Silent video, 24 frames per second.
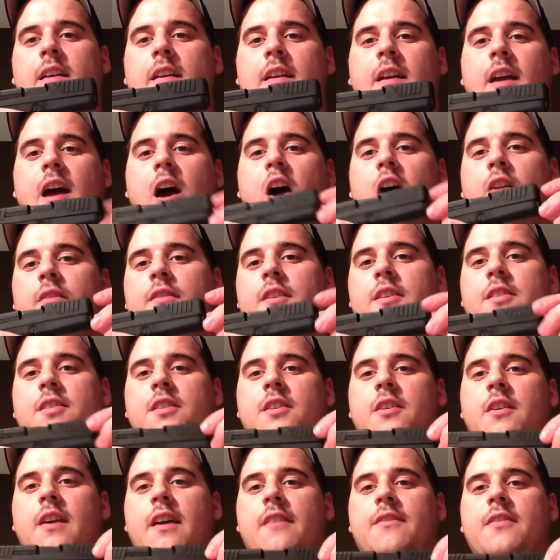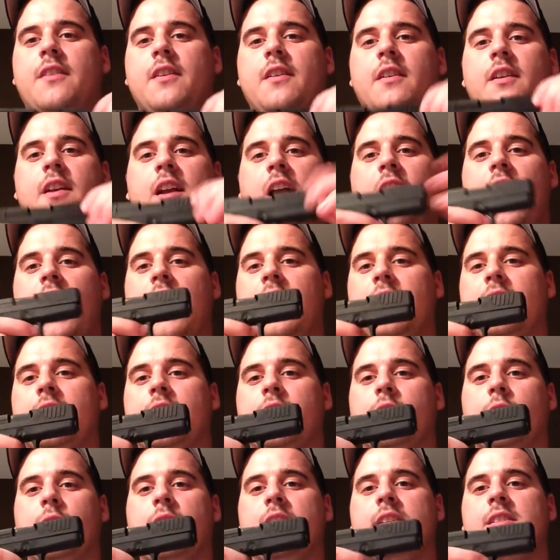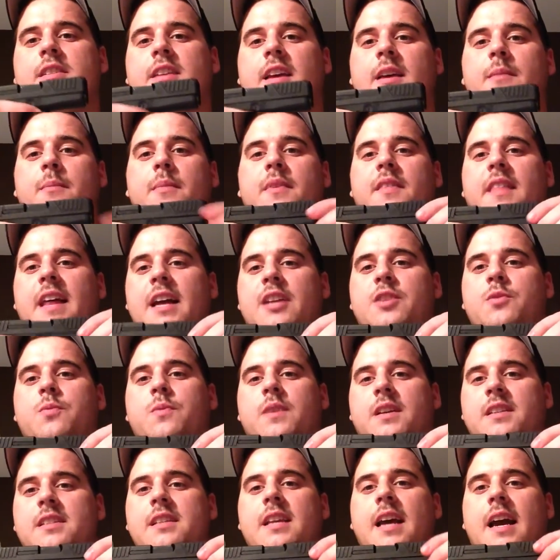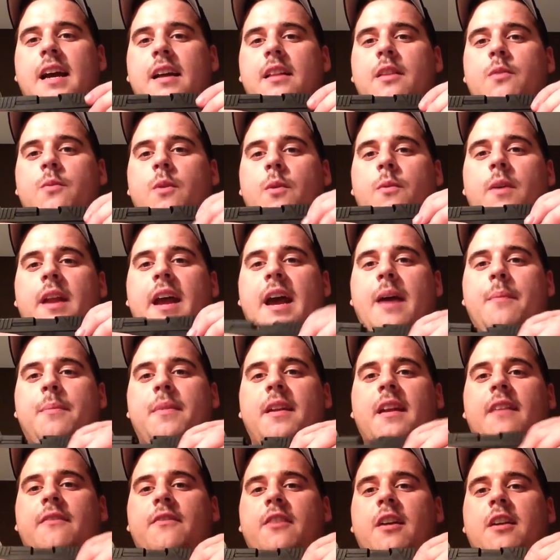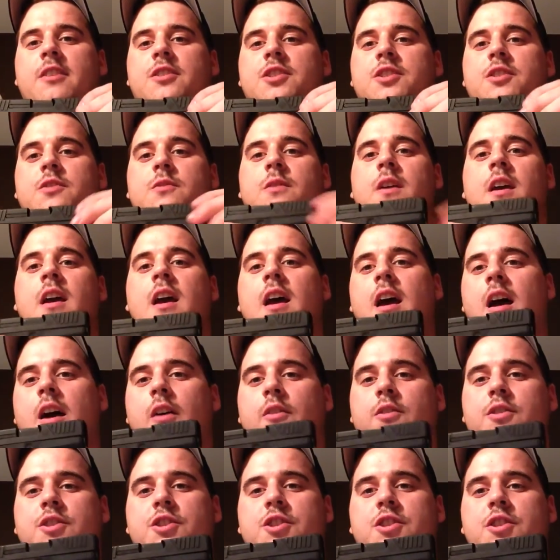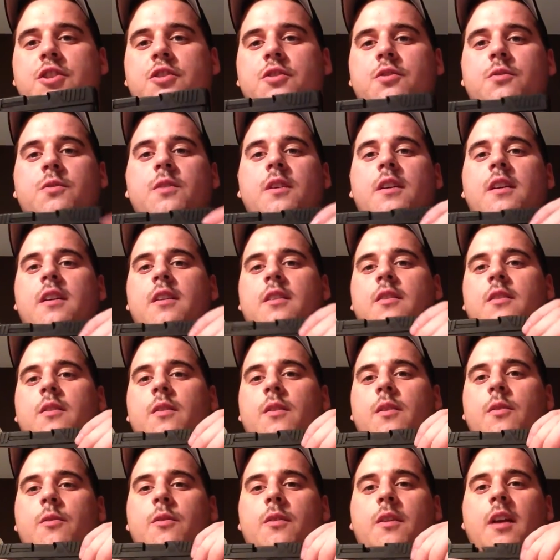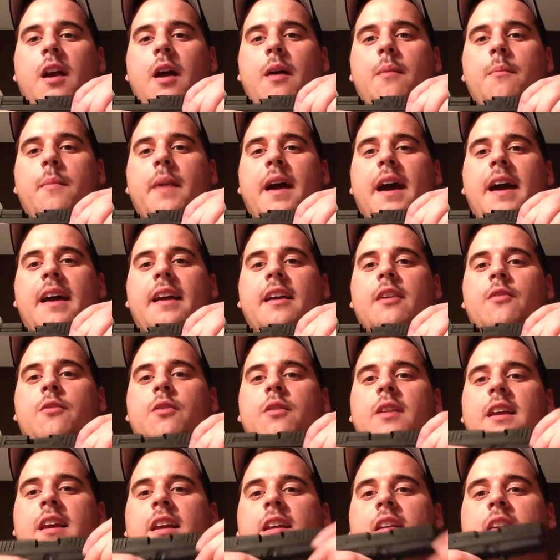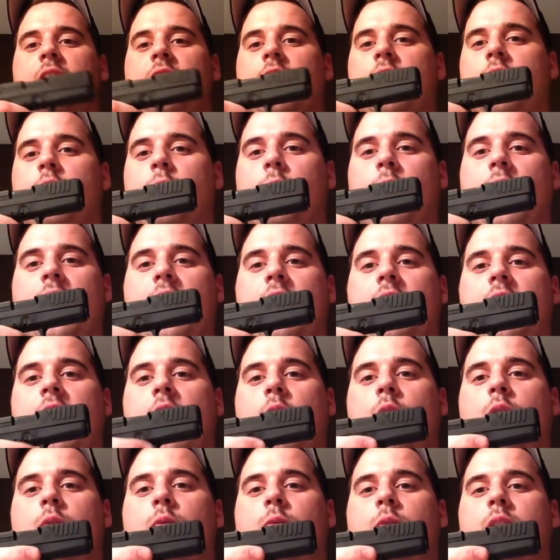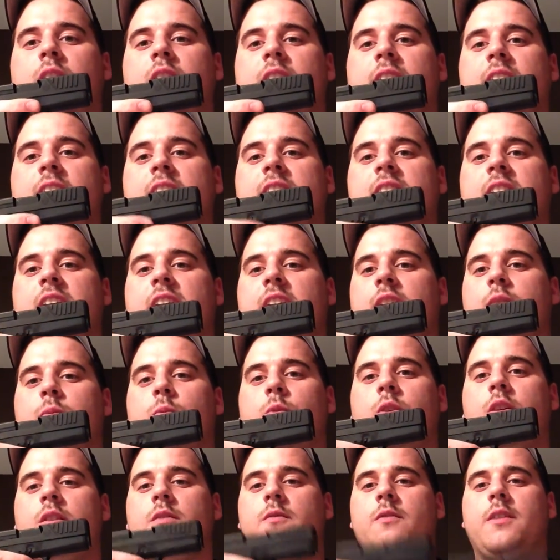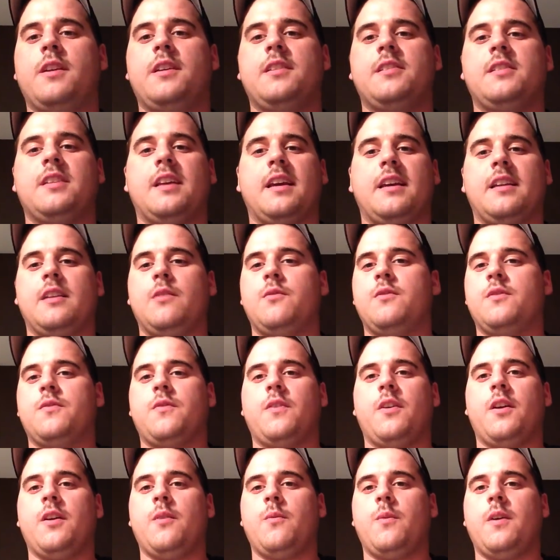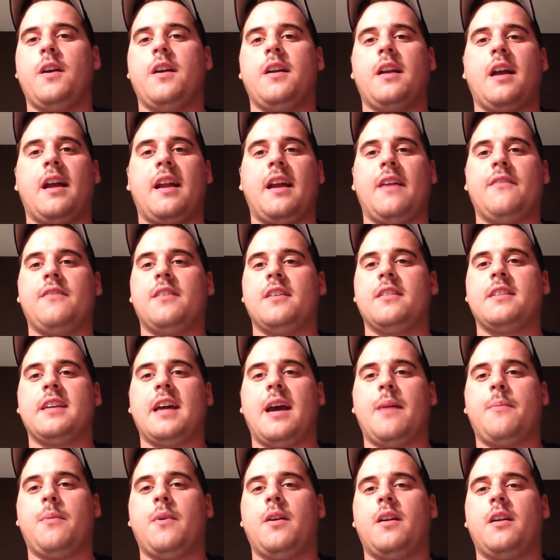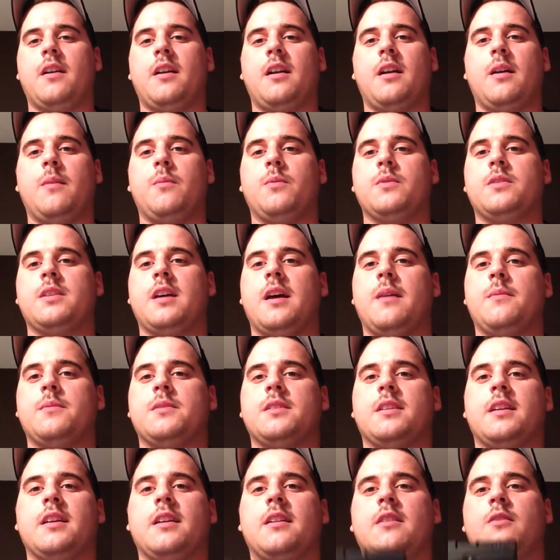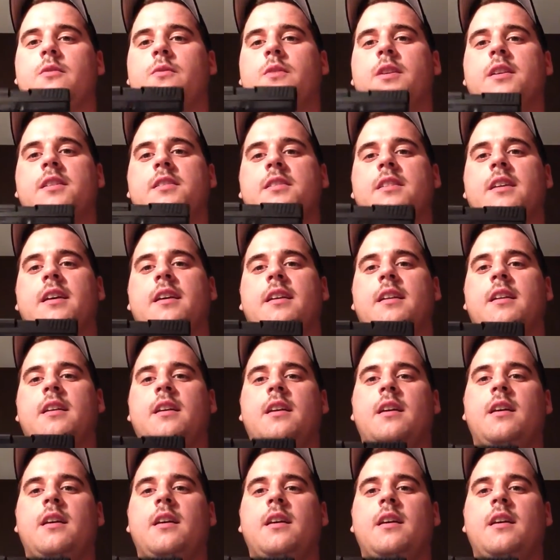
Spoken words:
Yeah, obviously you have to cock it to reset, but that's exactly what would happen after I'd shoot. I would shoot, it would come back, it would get another round, I would release, and it wouldn't reset. It was very weird. I'd have to tap on it a couple times to get it to reset.